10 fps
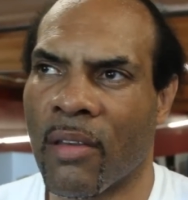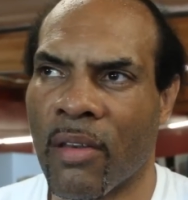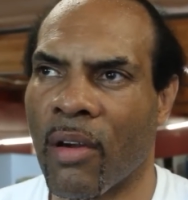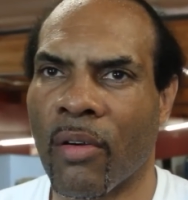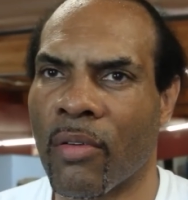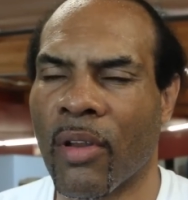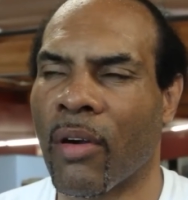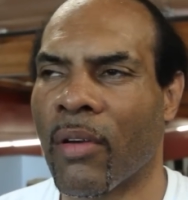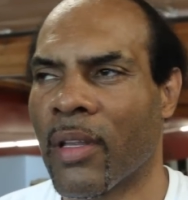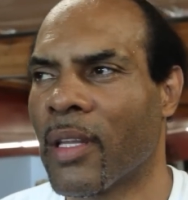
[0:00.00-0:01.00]
No,
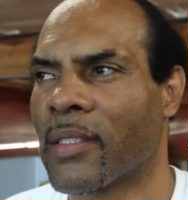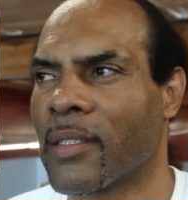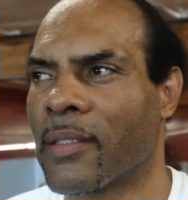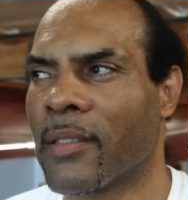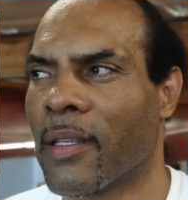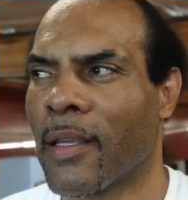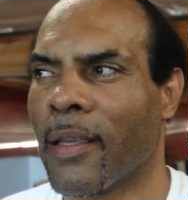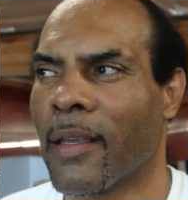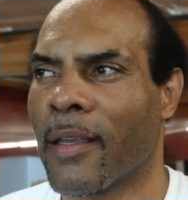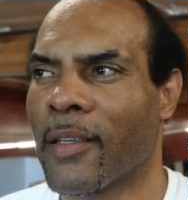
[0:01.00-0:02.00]
no. Listen,
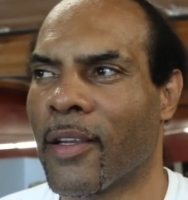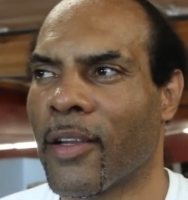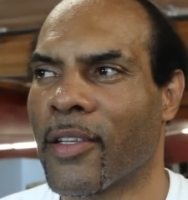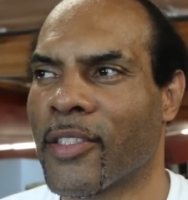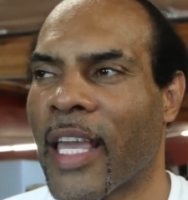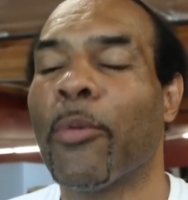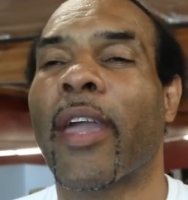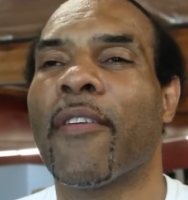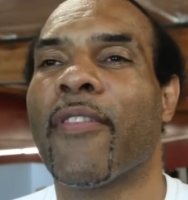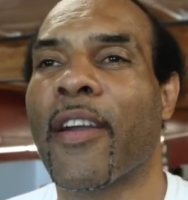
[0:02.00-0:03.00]
Abel
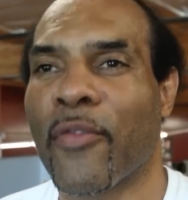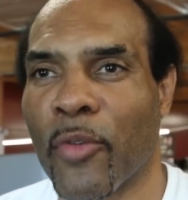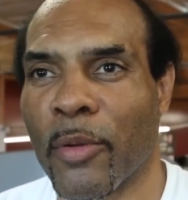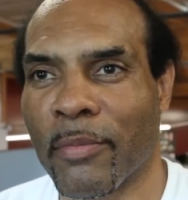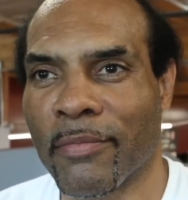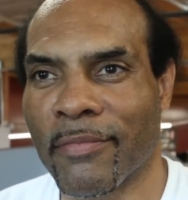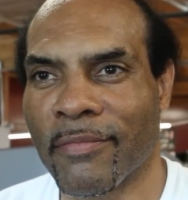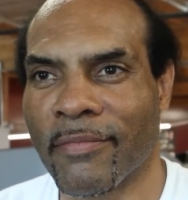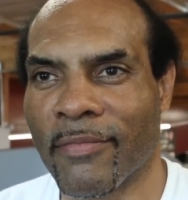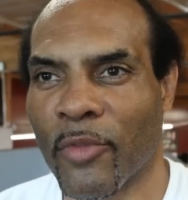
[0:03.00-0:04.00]
can't fight for him.
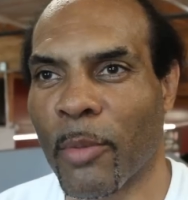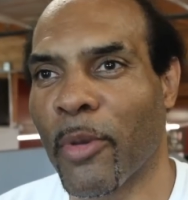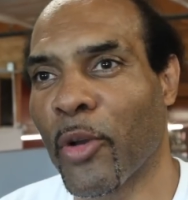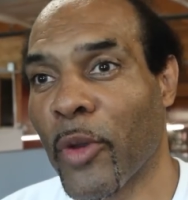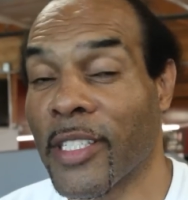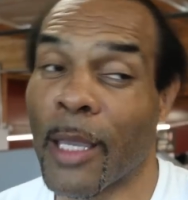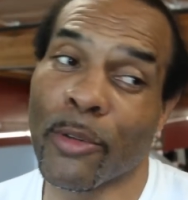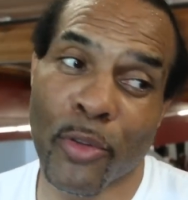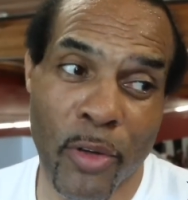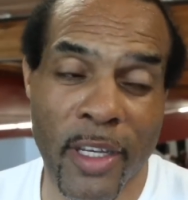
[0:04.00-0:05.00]
When the bell rings,
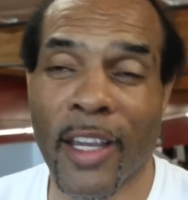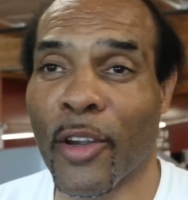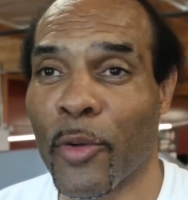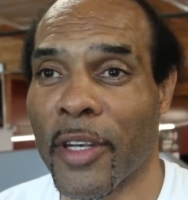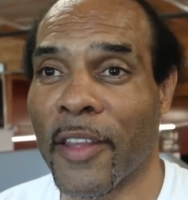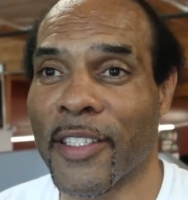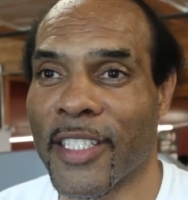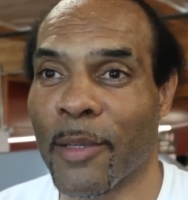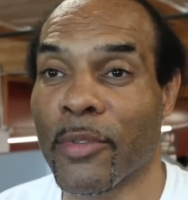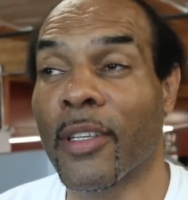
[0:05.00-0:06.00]
Abel's going down, going down the
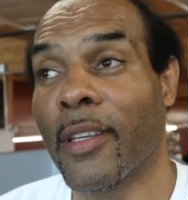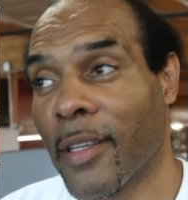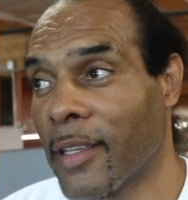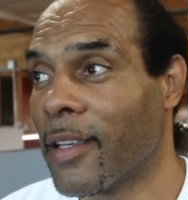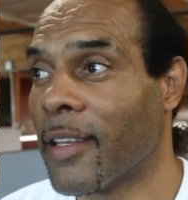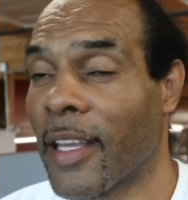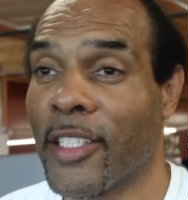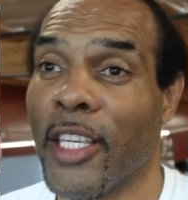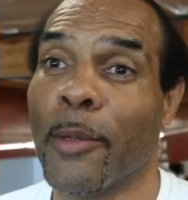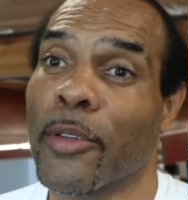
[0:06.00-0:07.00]
steps.
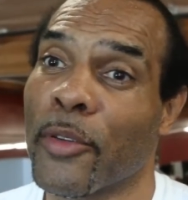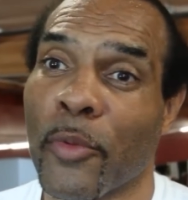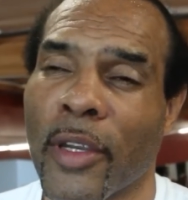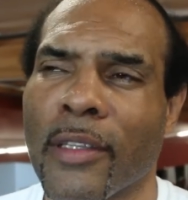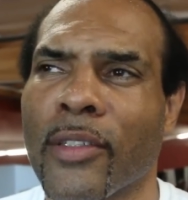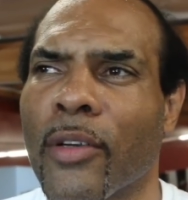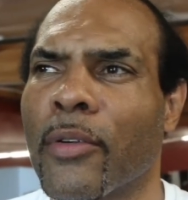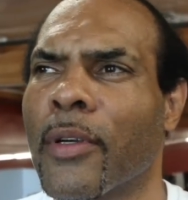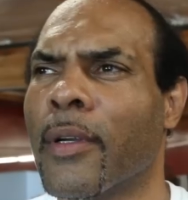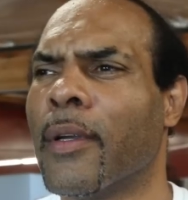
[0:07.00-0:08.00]
Najib's on the ring. So,
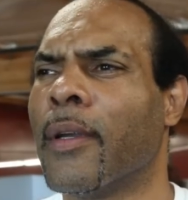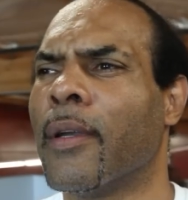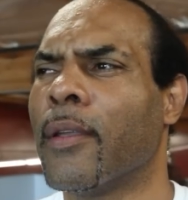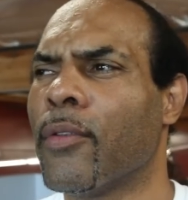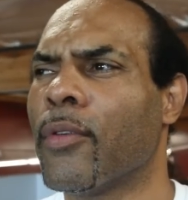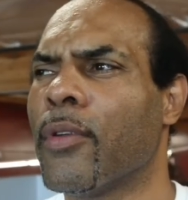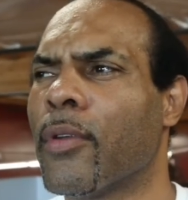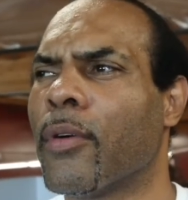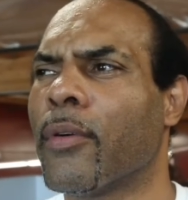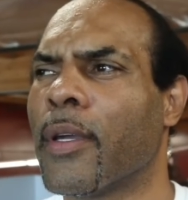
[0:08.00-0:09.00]
you know, you
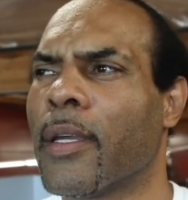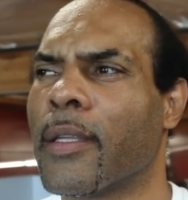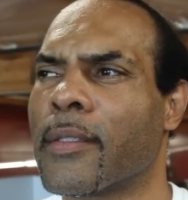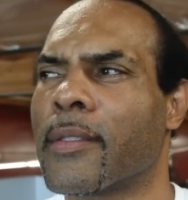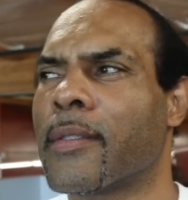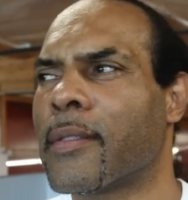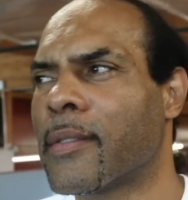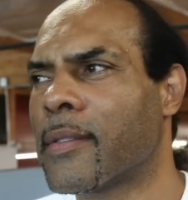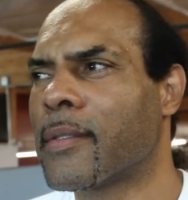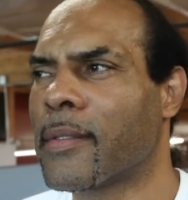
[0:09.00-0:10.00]
know,
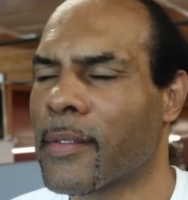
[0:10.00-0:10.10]
it's...